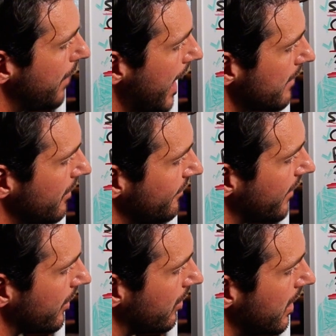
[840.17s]
bottom of
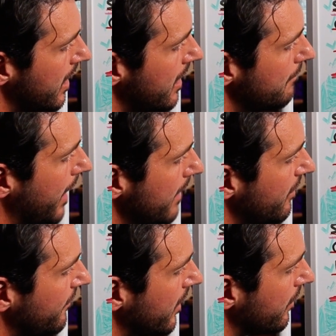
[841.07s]
funnel. Bottom
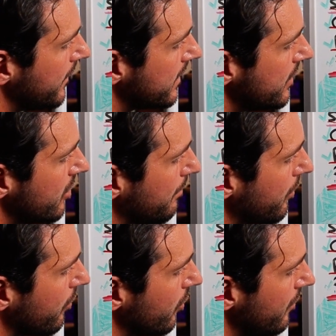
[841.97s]
of funnel, this is your
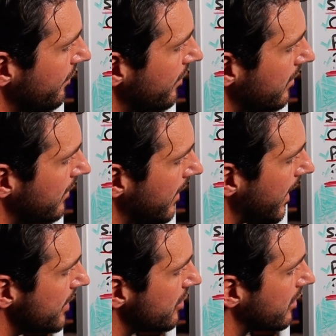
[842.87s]
proof
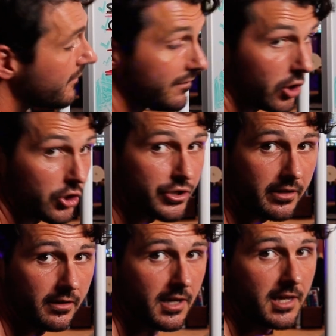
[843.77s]
and your
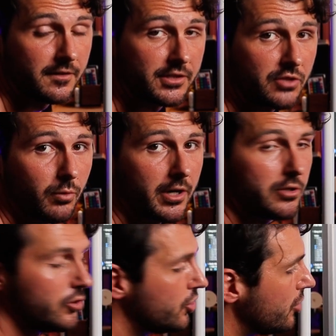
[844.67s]
conversion. This is where
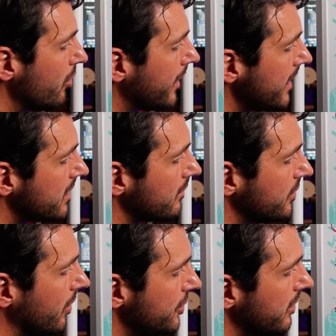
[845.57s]
you showcase the
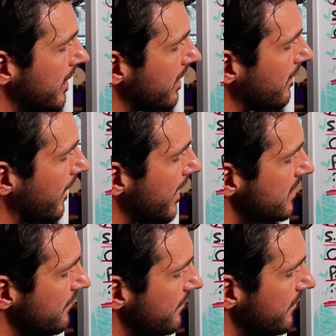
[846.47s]
results you're getting
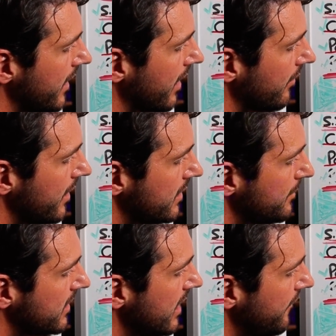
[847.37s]
clients very
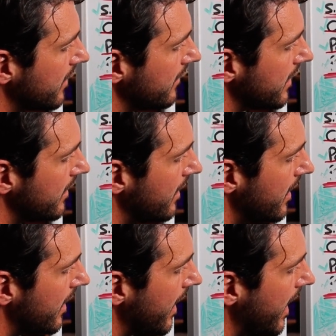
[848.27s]
specifically,
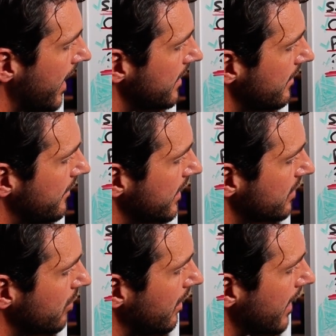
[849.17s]
and
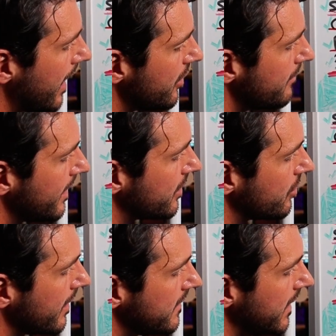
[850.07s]
this will allow you to make the
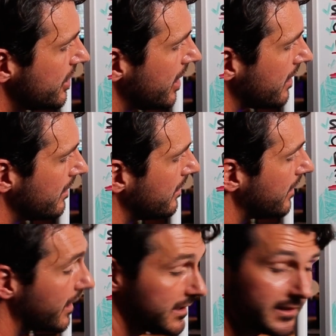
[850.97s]
transition
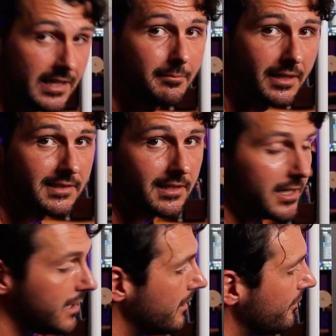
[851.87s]

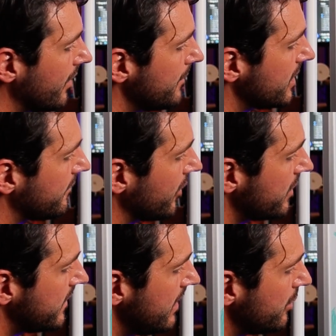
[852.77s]
seamlessly from this
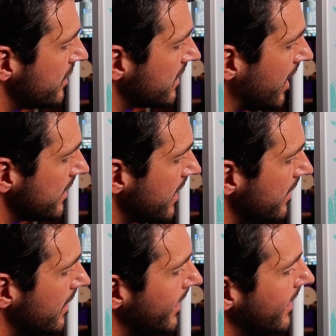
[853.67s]
first C, which is
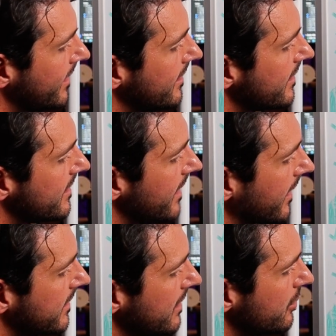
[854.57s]
content, to this
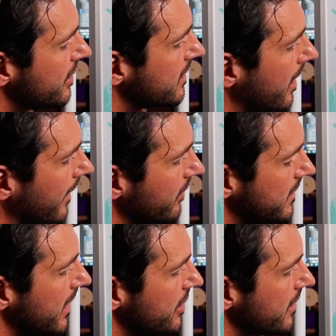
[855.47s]
next C, which is
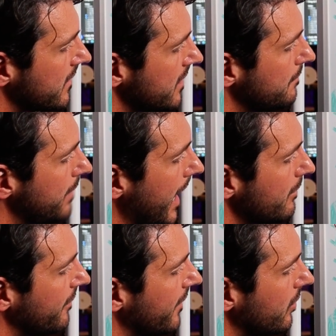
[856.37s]
conversations. This
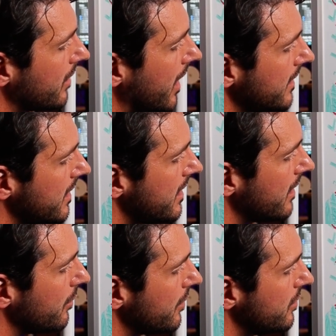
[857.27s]
bottom of funnel content
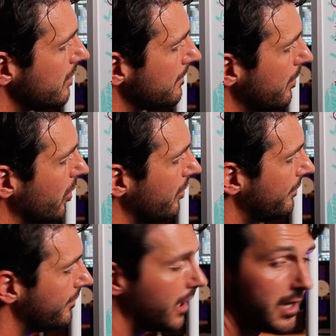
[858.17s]
here where you're doing
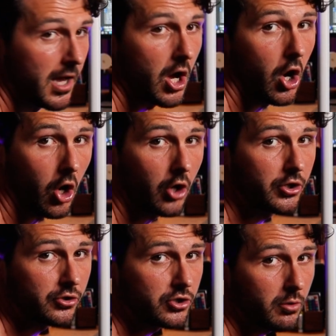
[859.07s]
proof, all
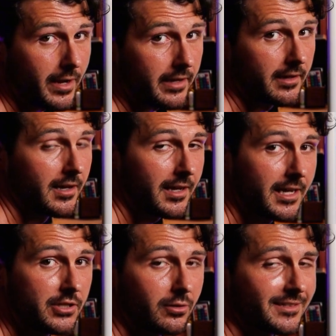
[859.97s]
you're doing
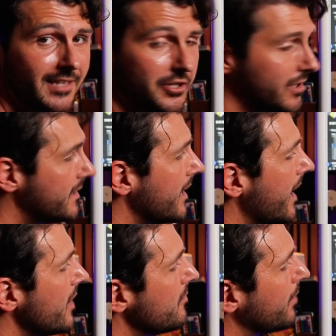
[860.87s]
is you're essentially saying,
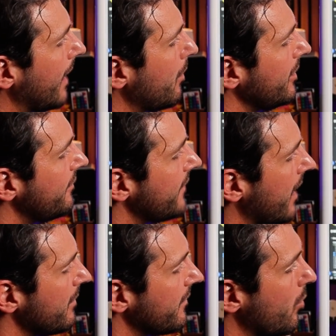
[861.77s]
hey, you probably
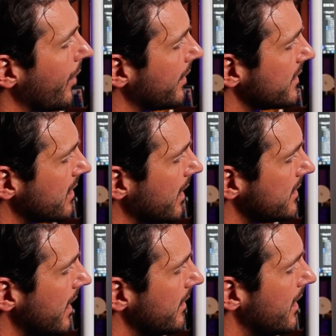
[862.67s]
found me from awareness
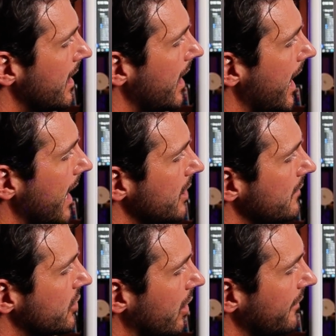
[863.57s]
content and
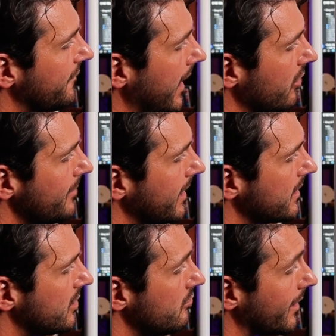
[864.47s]
you've started following me and
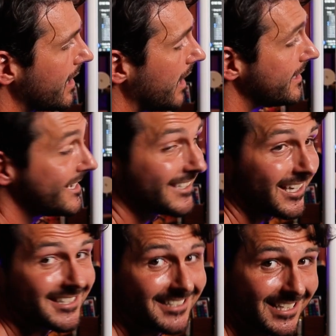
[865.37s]
consuming my content
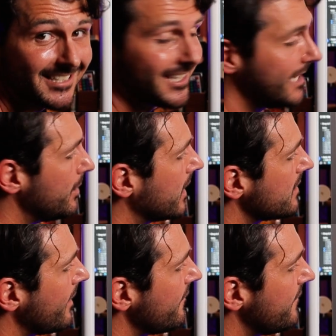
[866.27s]
consistently because
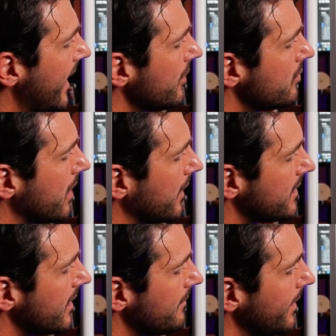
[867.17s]
of my value
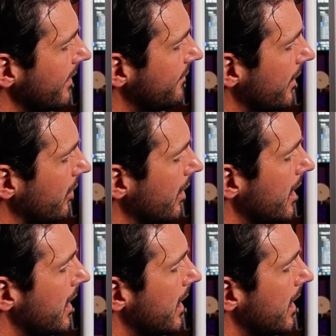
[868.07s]
content in the middle of funnel.